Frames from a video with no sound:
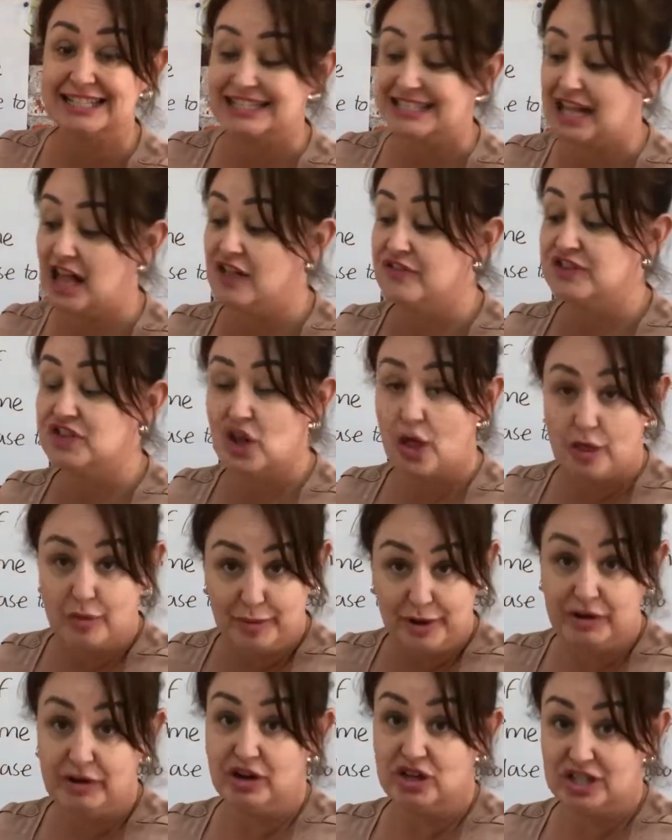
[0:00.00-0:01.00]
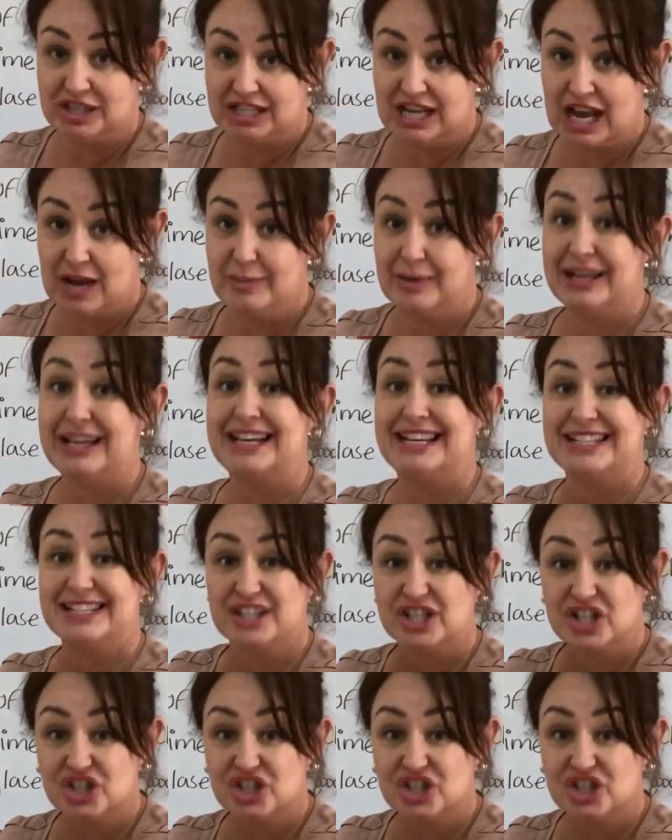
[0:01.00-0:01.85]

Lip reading: itself is on the periodic table. It is a